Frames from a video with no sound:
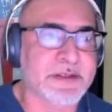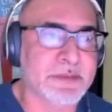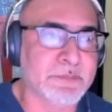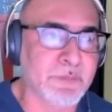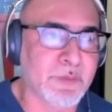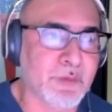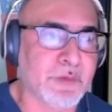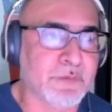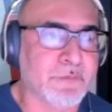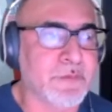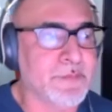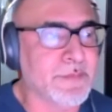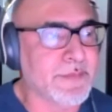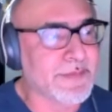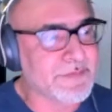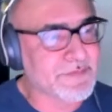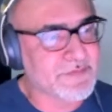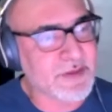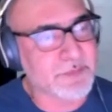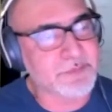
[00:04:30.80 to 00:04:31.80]
model from the
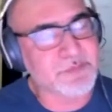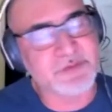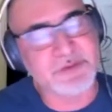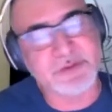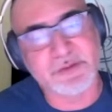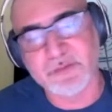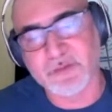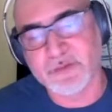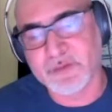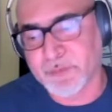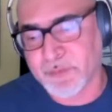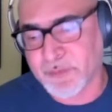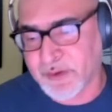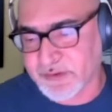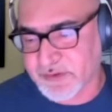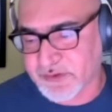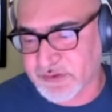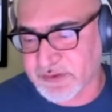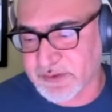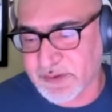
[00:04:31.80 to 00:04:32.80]
inception to the
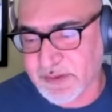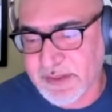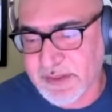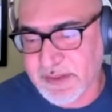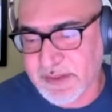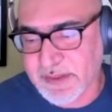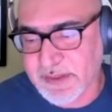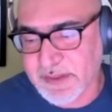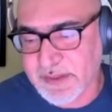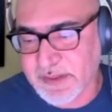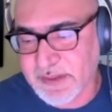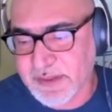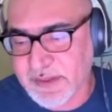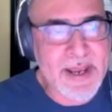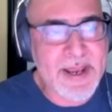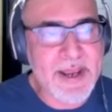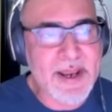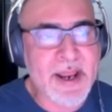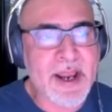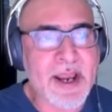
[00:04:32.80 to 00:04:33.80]
production
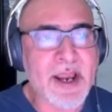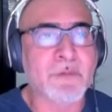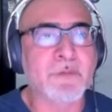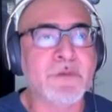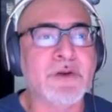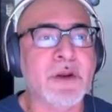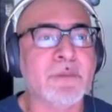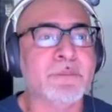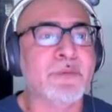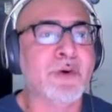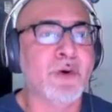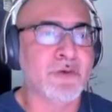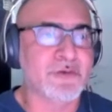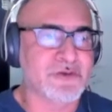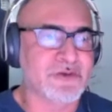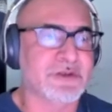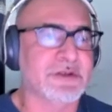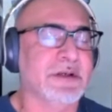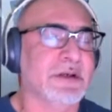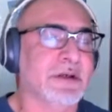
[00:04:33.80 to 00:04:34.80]
and how you
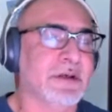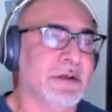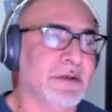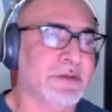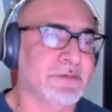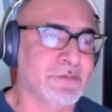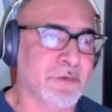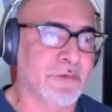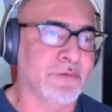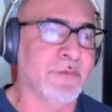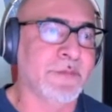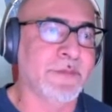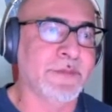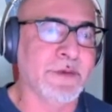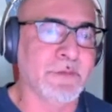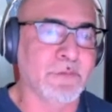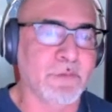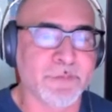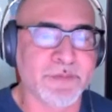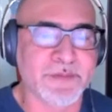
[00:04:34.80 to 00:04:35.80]
approach software
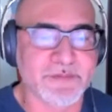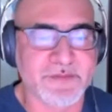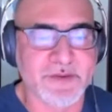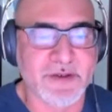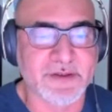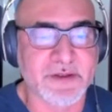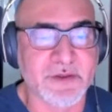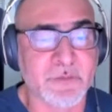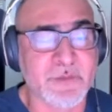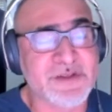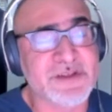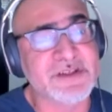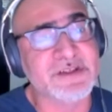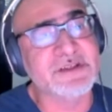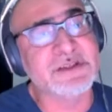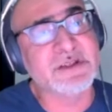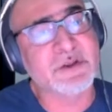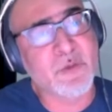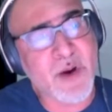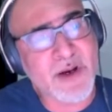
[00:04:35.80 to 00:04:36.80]
development cycle, which
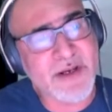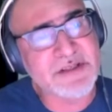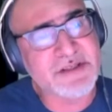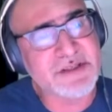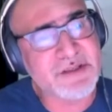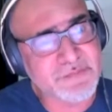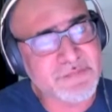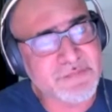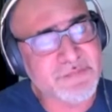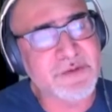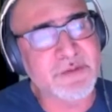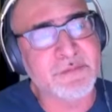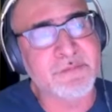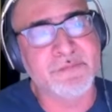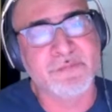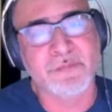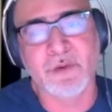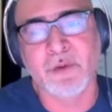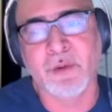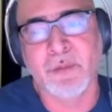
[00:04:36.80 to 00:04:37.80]
is quite different
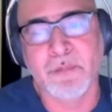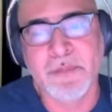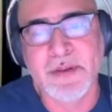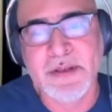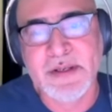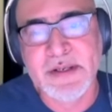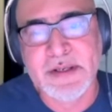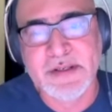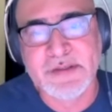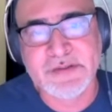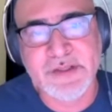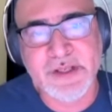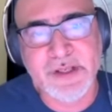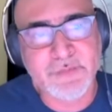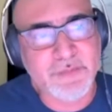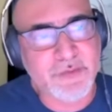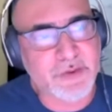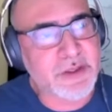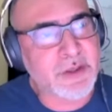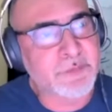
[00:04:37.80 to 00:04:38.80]
from, say,
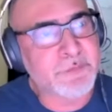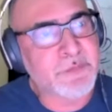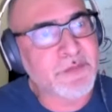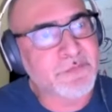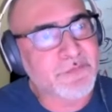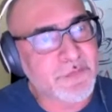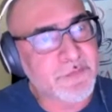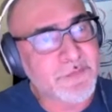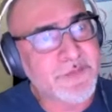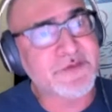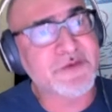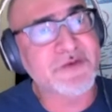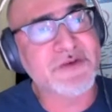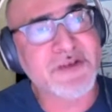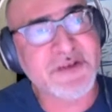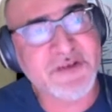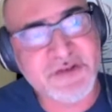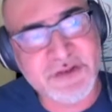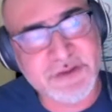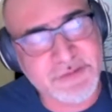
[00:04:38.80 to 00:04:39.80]
if you're coming from a
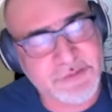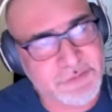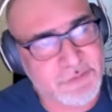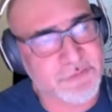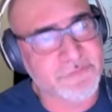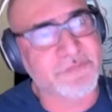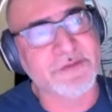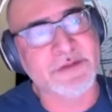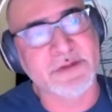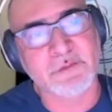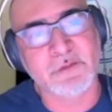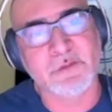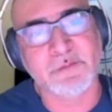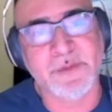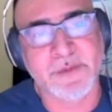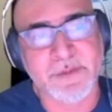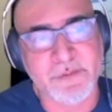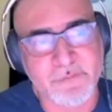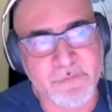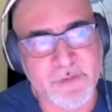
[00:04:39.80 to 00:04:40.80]
traditional software
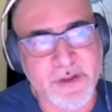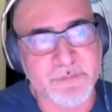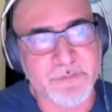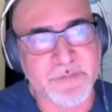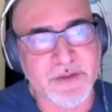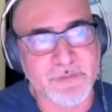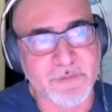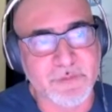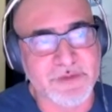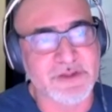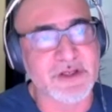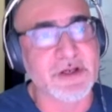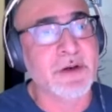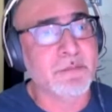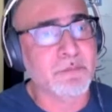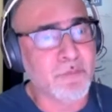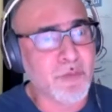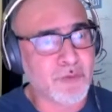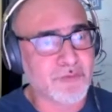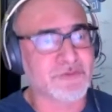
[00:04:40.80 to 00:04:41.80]
development environment, which
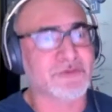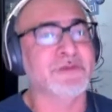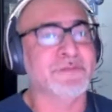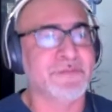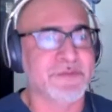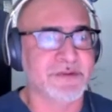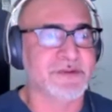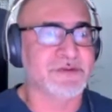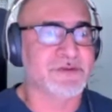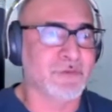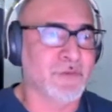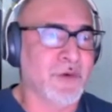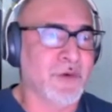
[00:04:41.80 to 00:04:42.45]
most of us who are